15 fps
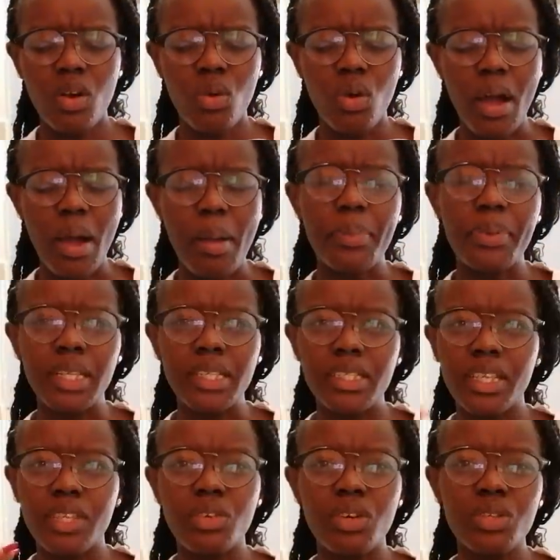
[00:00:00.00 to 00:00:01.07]
kwa
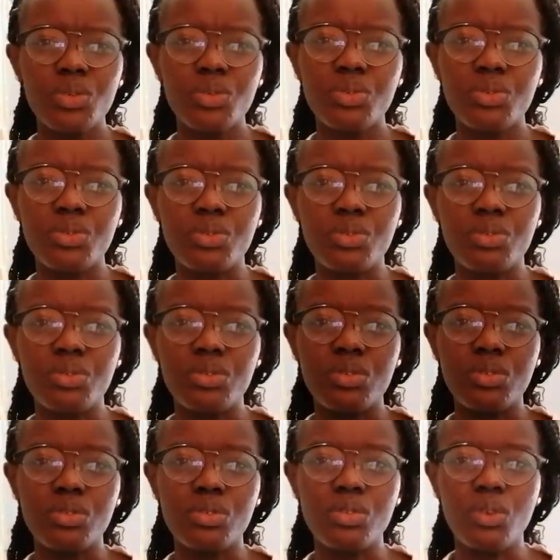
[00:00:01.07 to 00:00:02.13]
place nyo watu
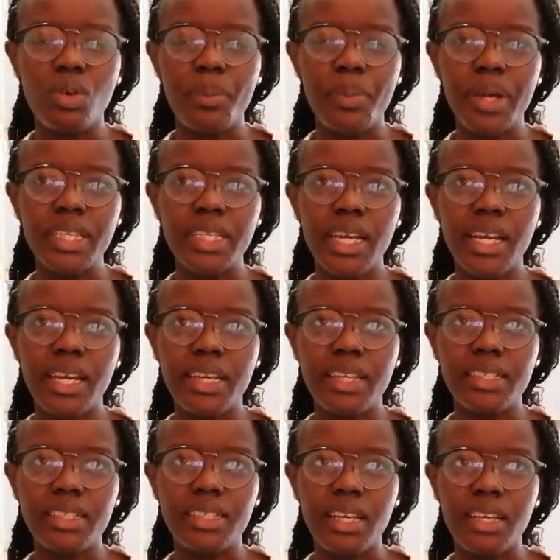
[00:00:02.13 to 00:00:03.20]
upandia
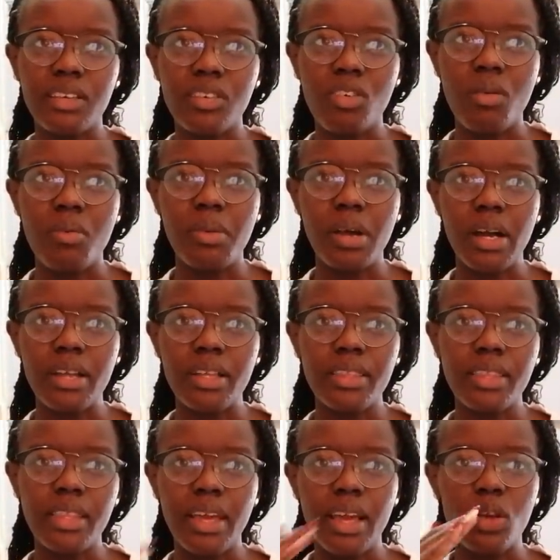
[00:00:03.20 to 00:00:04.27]
gari za Gikomba.
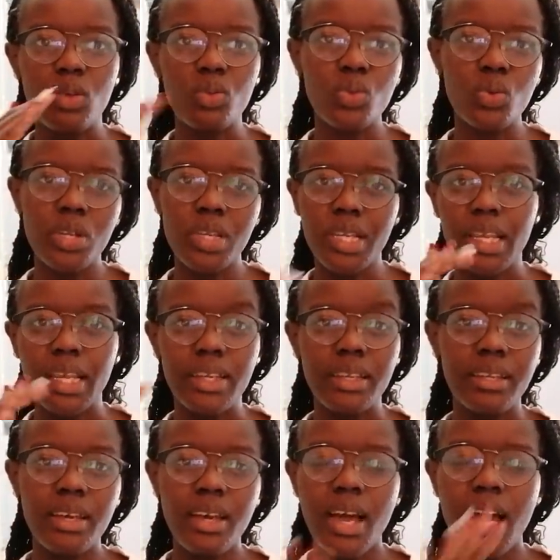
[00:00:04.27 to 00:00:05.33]
They are Luthuli
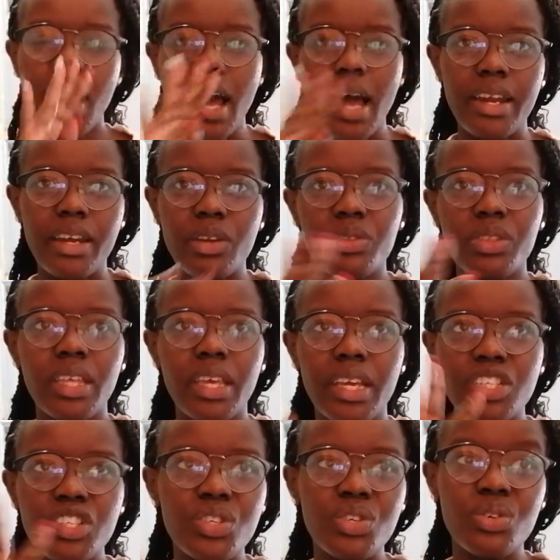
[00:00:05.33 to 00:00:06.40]
Lane. Around
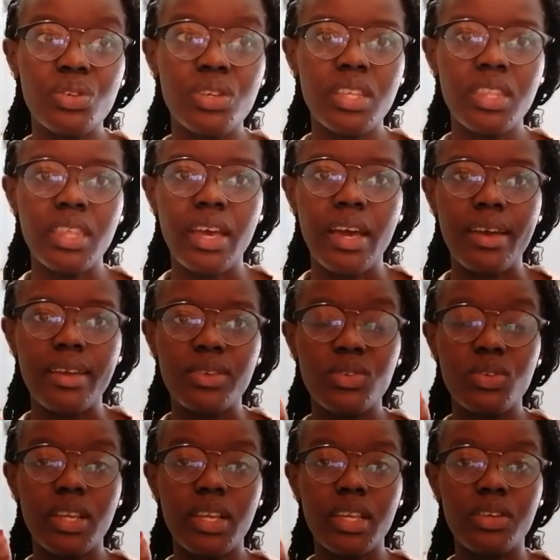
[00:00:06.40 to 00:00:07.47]
their jioni, there are
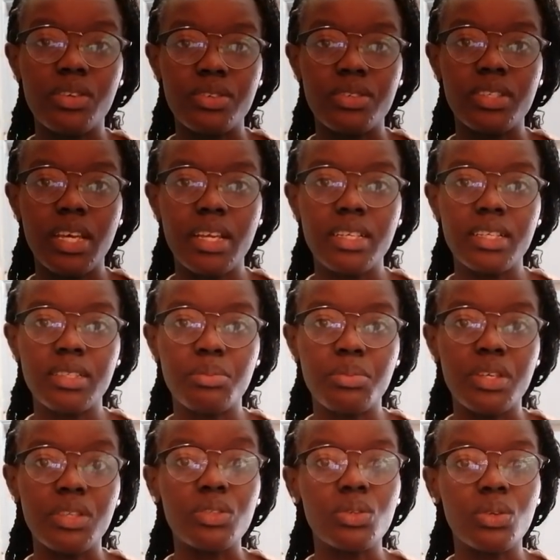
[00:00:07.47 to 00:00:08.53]
usually groceries
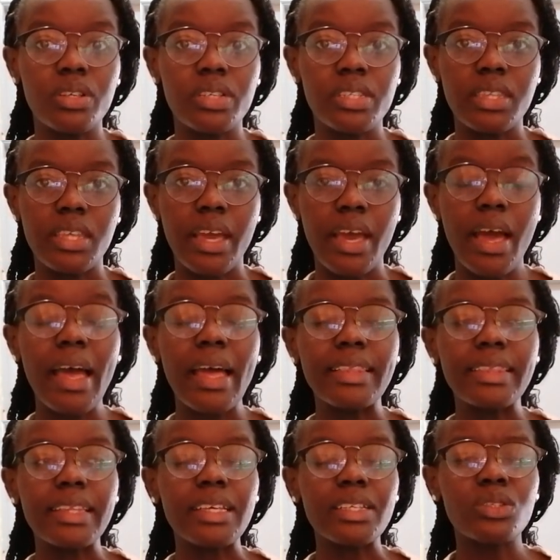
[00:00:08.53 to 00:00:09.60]
being sold there.
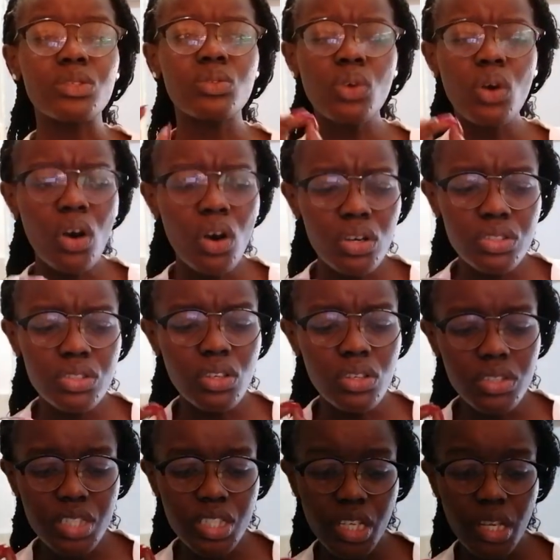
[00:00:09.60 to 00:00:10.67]
And they are so,
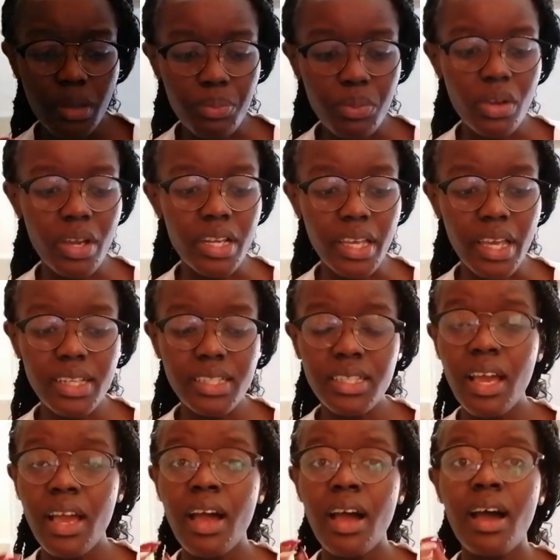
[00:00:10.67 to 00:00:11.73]
so cheap. You can get